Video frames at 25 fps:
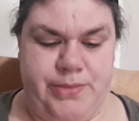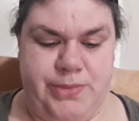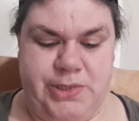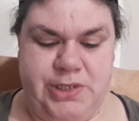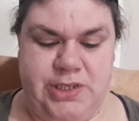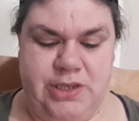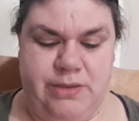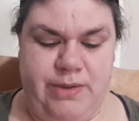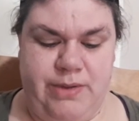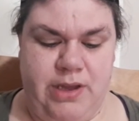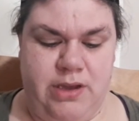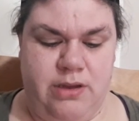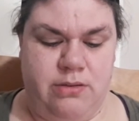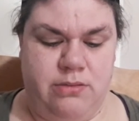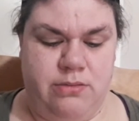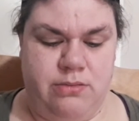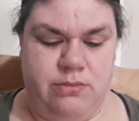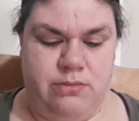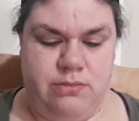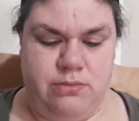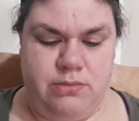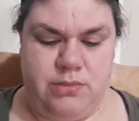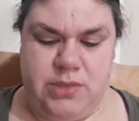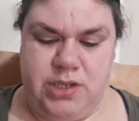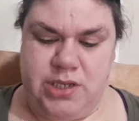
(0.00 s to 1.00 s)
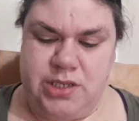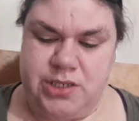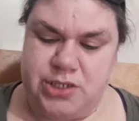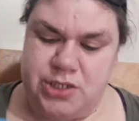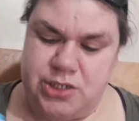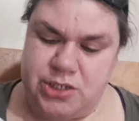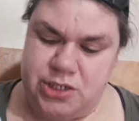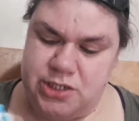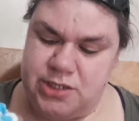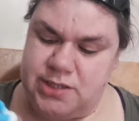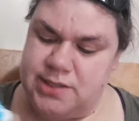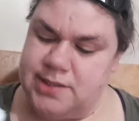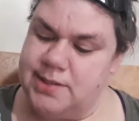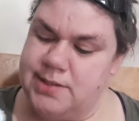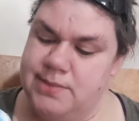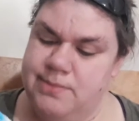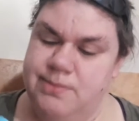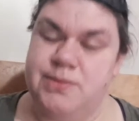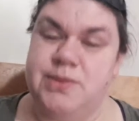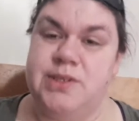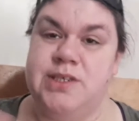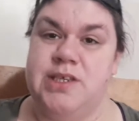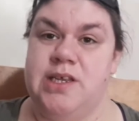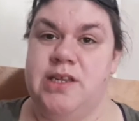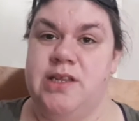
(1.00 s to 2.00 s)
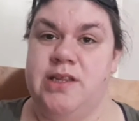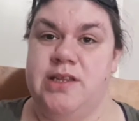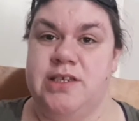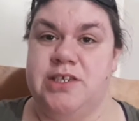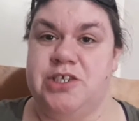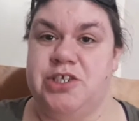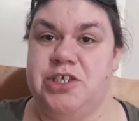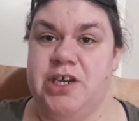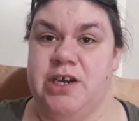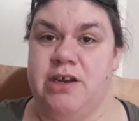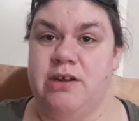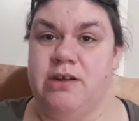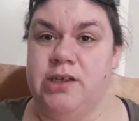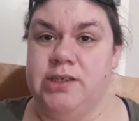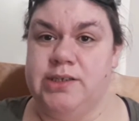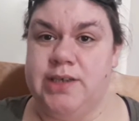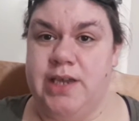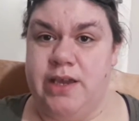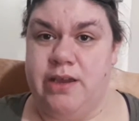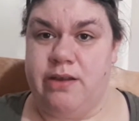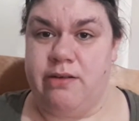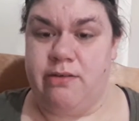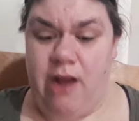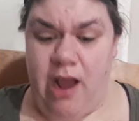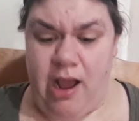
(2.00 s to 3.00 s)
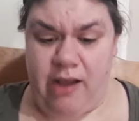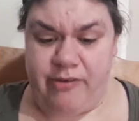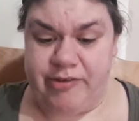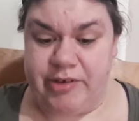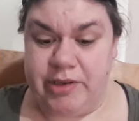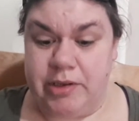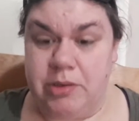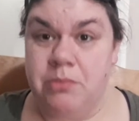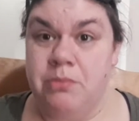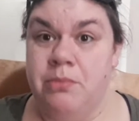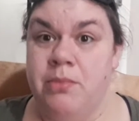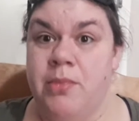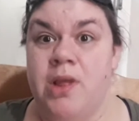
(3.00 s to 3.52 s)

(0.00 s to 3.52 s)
somehow it's just sit in this chair all day and craft.